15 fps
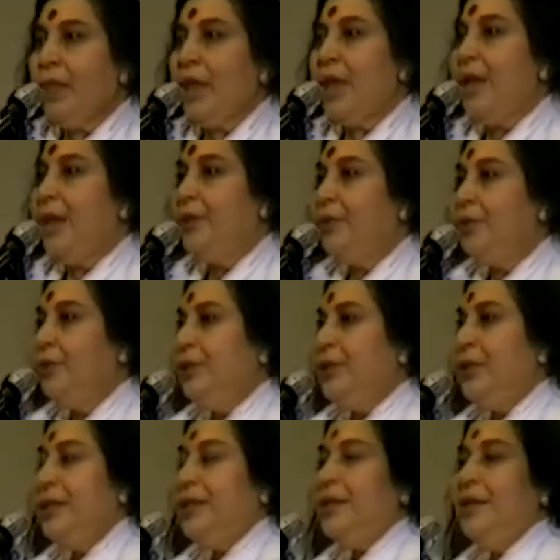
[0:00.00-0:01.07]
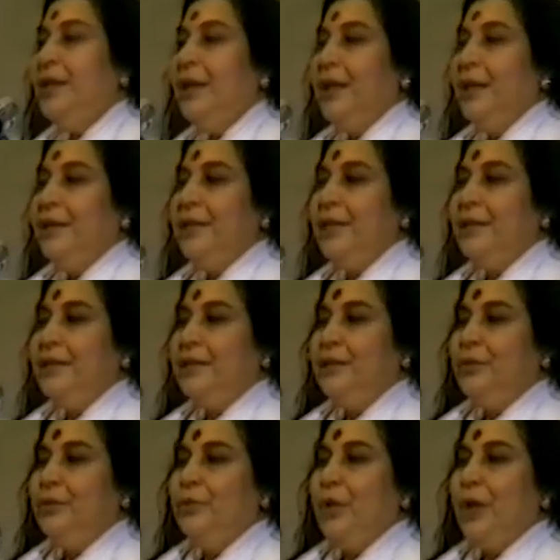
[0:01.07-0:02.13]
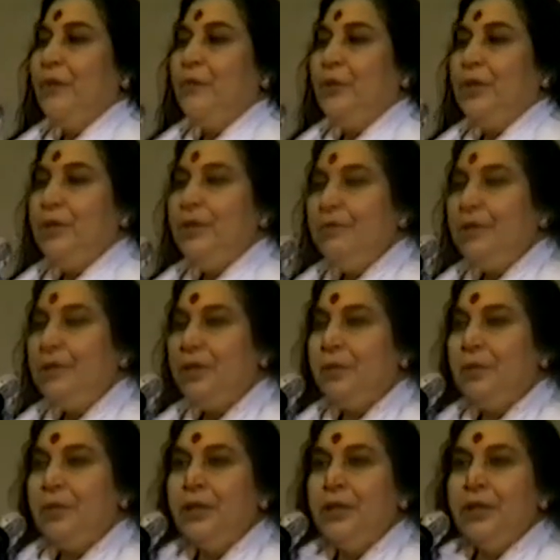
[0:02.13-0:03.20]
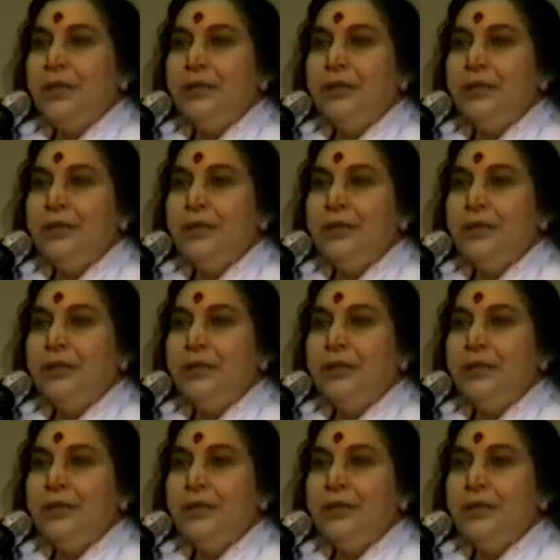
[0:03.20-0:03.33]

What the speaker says: And I told the lady that you have got liver trouble.